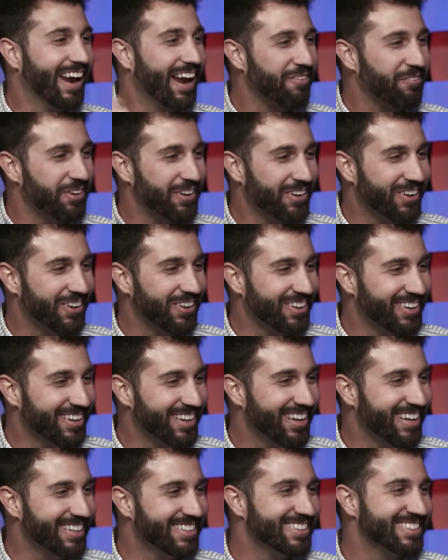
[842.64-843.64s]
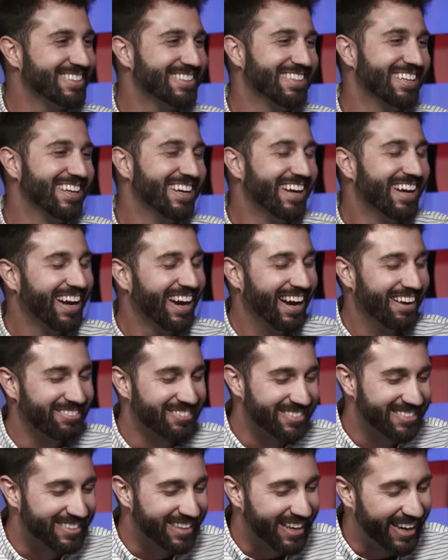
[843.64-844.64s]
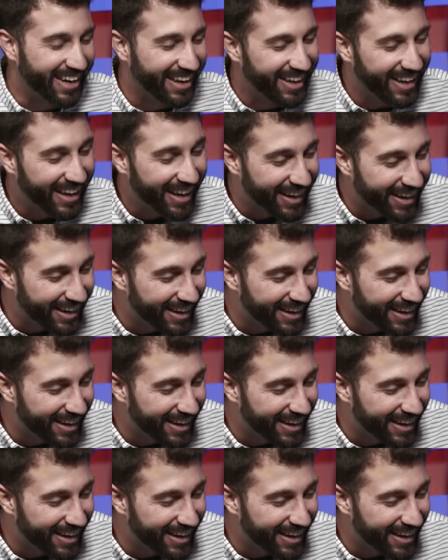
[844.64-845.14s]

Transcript: I'm going to go to lunch. Okay. I'm just kidding. It, well,